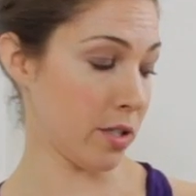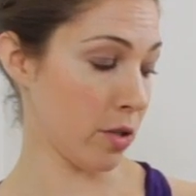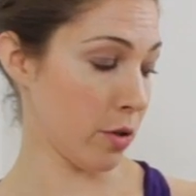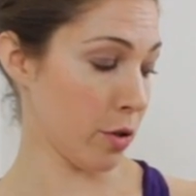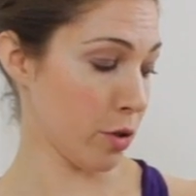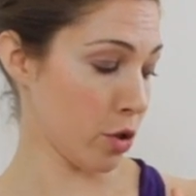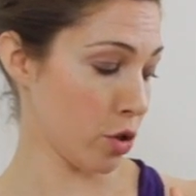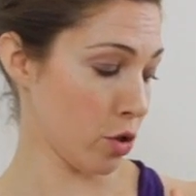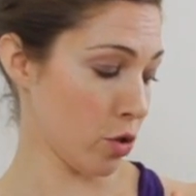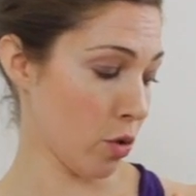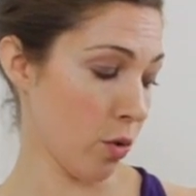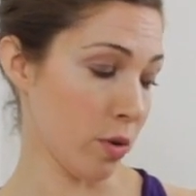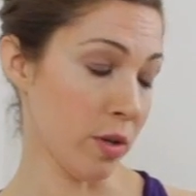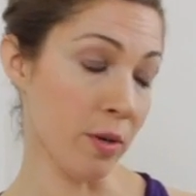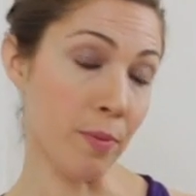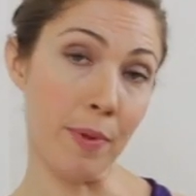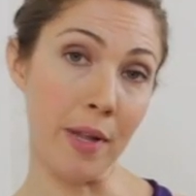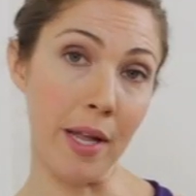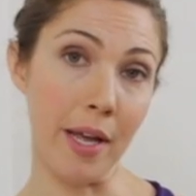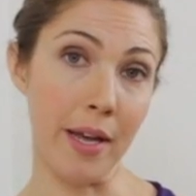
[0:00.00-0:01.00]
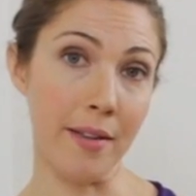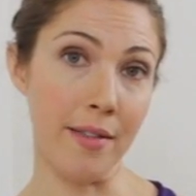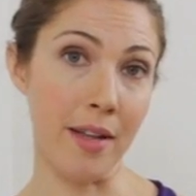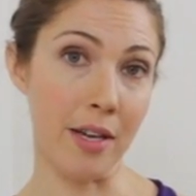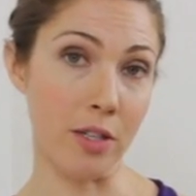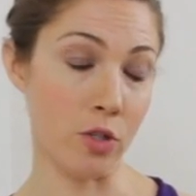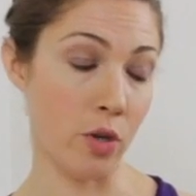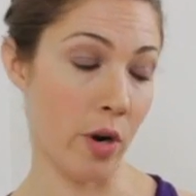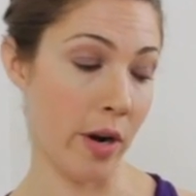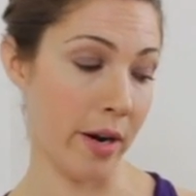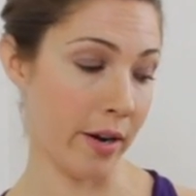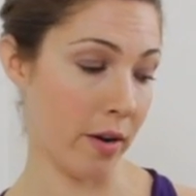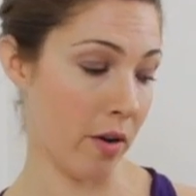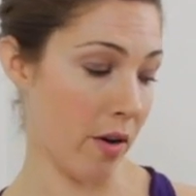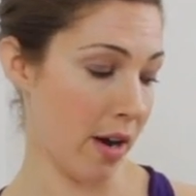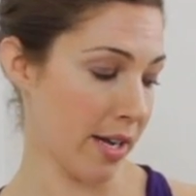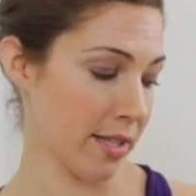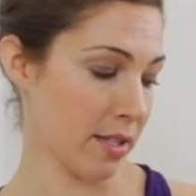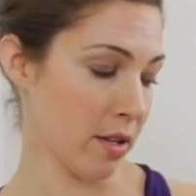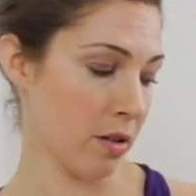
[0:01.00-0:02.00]
So your shoulder blade, that
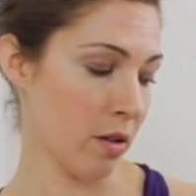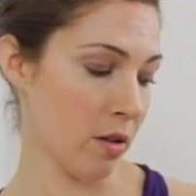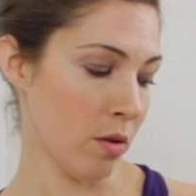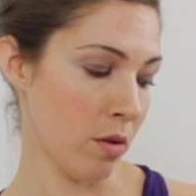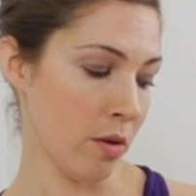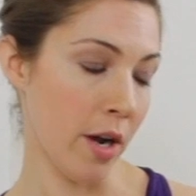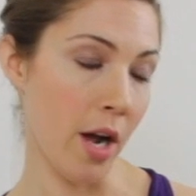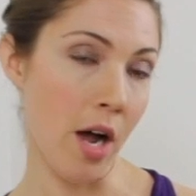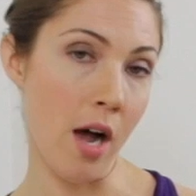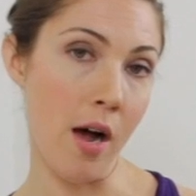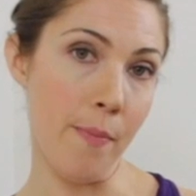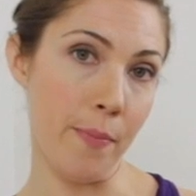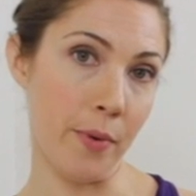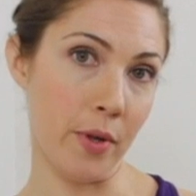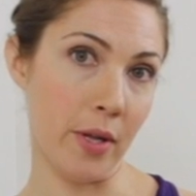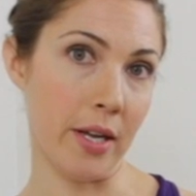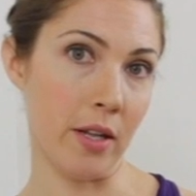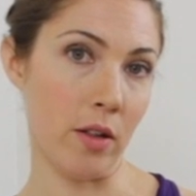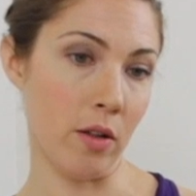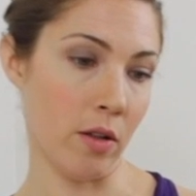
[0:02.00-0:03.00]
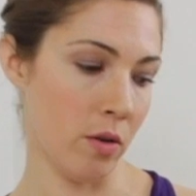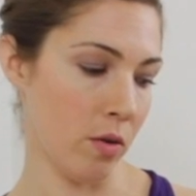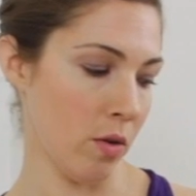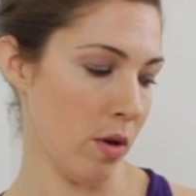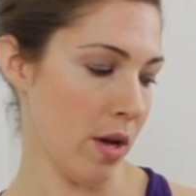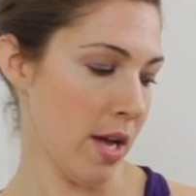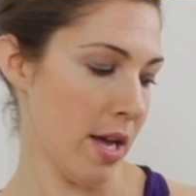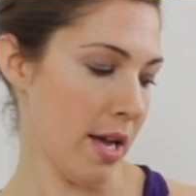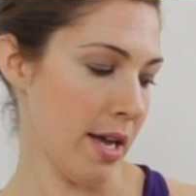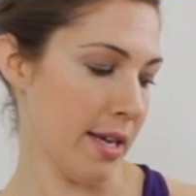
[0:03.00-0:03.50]
triangle, has a little cup, like a little